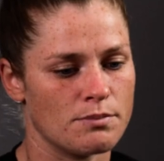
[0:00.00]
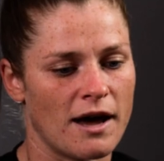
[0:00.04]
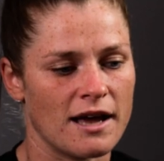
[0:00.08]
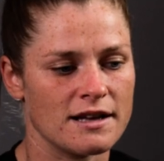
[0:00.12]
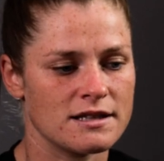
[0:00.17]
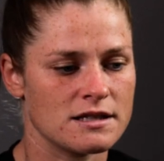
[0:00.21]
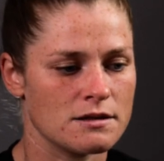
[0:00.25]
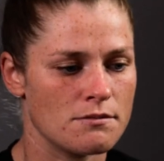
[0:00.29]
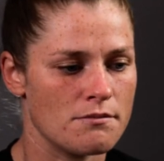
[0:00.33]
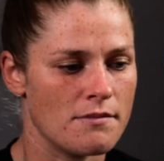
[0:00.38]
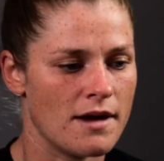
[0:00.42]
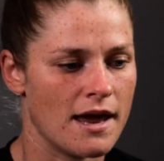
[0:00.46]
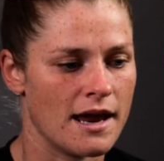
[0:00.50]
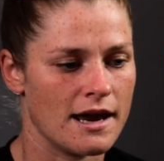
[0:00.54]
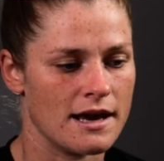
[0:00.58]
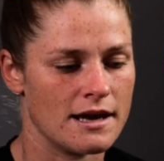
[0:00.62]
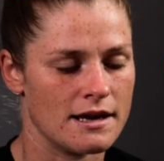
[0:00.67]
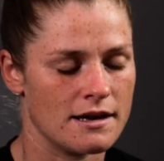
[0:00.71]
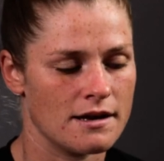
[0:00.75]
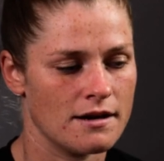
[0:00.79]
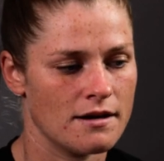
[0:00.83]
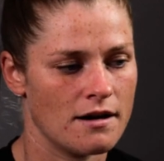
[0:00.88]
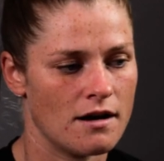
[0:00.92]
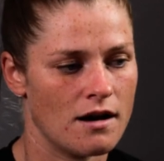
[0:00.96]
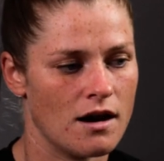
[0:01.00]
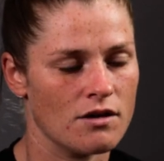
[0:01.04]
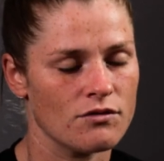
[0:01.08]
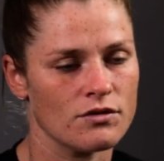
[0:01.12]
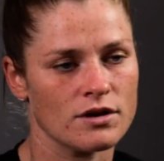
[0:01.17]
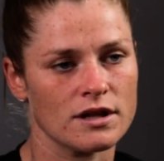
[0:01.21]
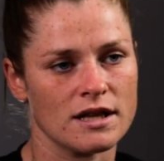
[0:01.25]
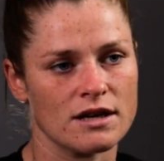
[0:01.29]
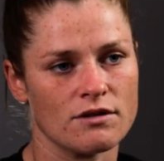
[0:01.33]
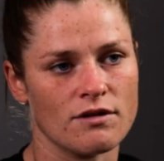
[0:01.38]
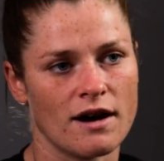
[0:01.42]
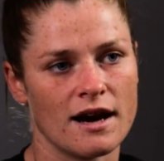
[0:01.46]
But to me, a
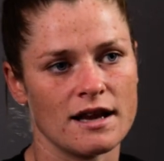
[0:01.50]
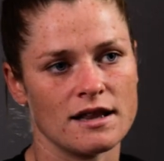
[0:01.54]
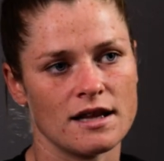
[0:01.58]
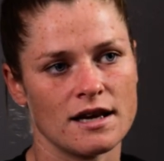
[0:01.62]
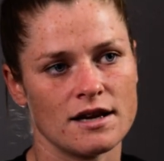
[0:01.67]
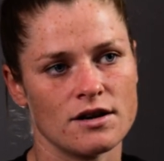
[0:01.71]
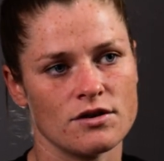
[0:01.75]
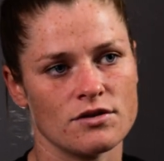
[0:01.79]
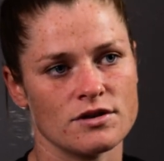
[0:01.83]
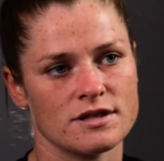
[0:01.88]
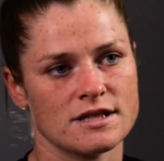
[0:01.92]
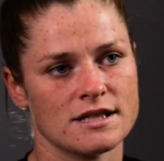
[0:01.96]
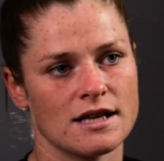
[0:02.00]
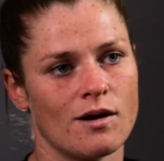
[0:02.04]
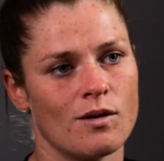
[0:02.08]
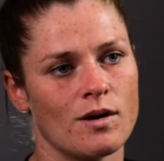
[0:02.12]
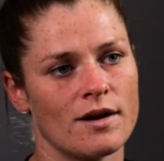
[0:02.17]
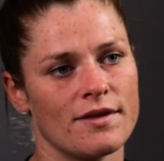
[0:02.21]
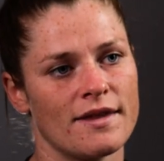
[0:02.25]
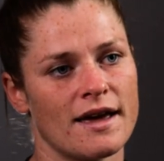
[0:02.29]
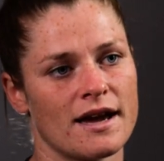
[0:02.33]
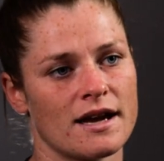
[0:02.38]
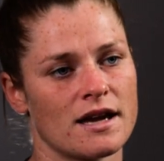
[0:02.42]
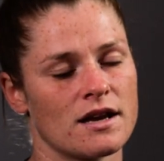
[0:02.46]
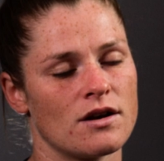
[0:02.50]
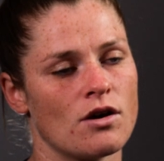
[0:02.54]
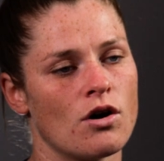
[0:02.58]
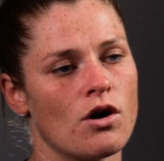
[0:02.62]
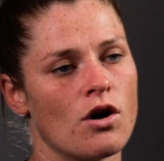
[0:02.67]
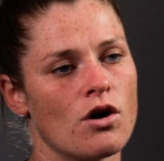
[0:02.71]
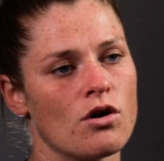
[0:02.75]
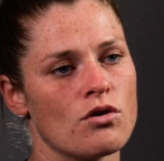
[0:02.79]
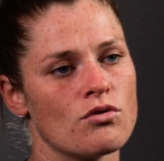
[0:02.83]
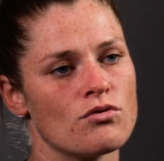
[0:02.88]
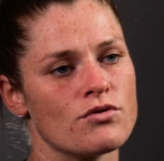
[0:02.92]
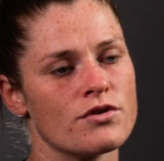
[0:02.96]
really great leader is someone that can
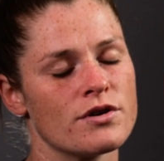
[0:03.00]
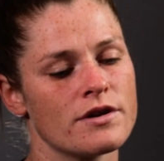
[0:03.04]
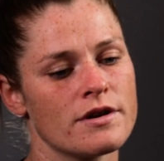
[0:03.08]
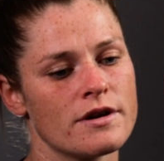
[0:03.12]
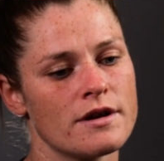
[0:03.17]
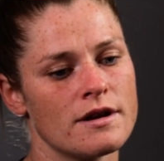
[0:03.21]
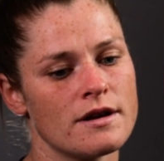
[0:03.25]
hold